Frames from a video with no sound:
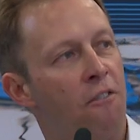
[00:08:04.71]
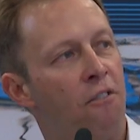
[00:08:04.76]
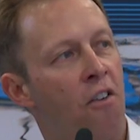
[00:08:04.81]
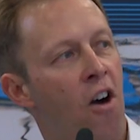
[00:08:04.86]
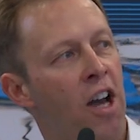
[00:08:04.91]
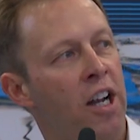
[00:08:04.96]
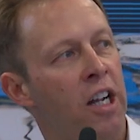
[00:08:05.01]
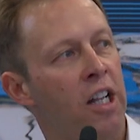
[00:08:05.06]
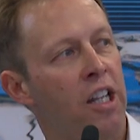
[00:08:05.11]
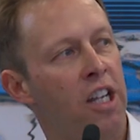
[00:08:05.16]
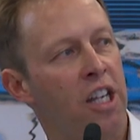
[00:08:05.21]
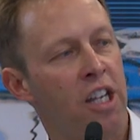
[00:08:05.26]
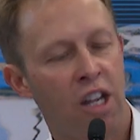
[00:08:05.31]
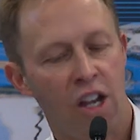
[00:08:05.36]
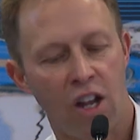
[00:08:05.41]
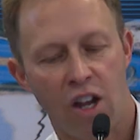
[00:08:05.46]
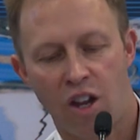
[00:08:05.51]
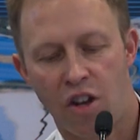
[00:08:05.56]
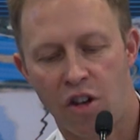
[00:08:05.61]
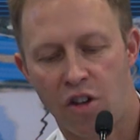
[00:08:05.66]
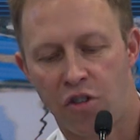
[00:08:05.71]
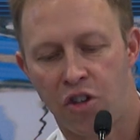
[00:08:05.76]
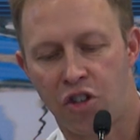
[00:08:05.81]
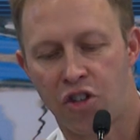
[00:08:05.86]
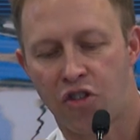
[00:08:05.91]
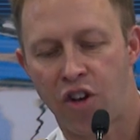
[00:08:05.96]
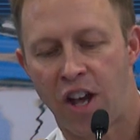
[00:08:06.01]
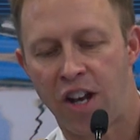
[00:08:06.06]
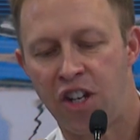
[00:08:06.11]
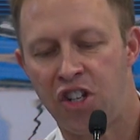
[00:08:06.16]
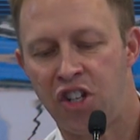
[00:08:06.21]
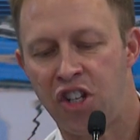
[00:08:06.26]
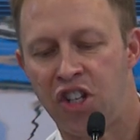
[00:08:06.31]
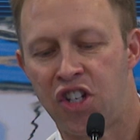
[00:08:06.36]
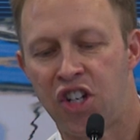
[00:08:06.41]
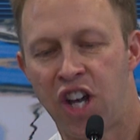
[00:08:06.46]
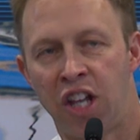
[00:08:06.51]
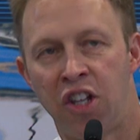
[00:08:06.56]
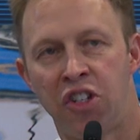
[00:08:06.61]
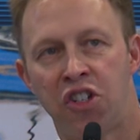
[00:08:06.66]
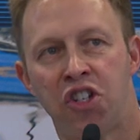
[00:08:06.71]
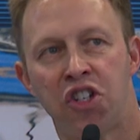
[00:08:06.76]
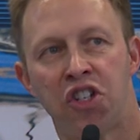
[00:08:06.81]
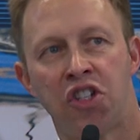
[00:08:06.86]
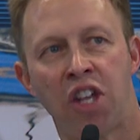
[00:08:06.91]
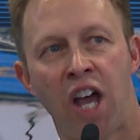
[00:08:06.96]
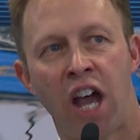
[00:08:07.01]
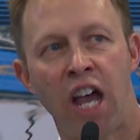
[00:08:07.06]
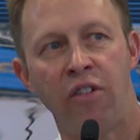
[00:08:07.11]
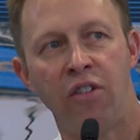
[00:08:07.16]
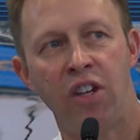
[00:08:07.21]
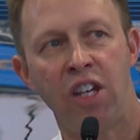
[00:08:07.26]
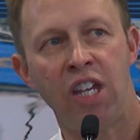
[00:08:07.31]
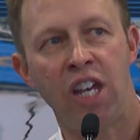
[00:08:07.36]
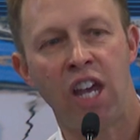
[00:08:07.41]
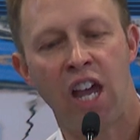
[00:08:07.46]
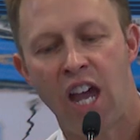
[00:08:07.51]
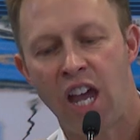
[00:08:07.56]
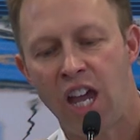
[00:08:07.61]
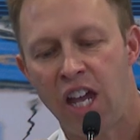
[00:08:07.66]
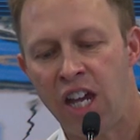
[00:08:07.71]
Finally, the strategy challenges Navy,